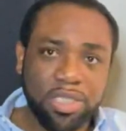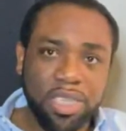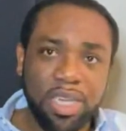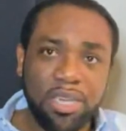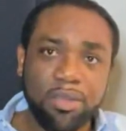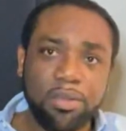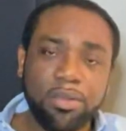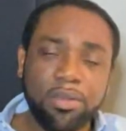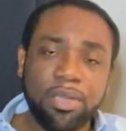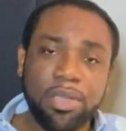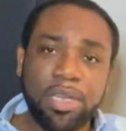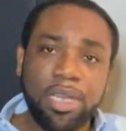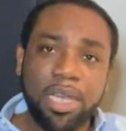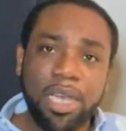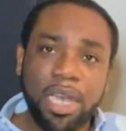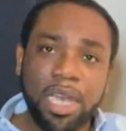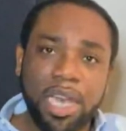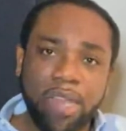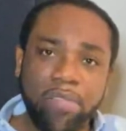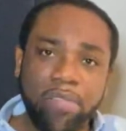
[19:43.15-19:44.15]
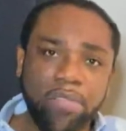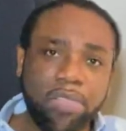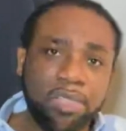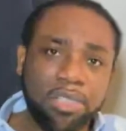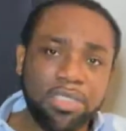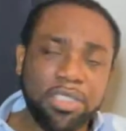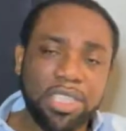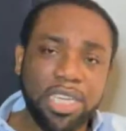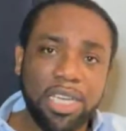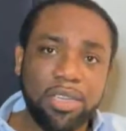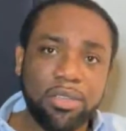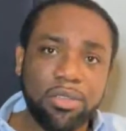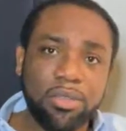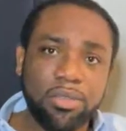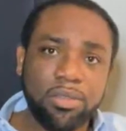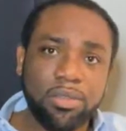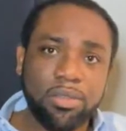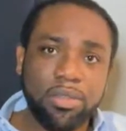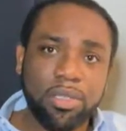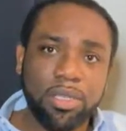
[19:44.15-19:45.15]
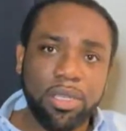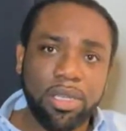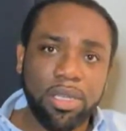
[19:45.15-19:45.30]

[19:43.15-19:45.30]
channel. I have another channel.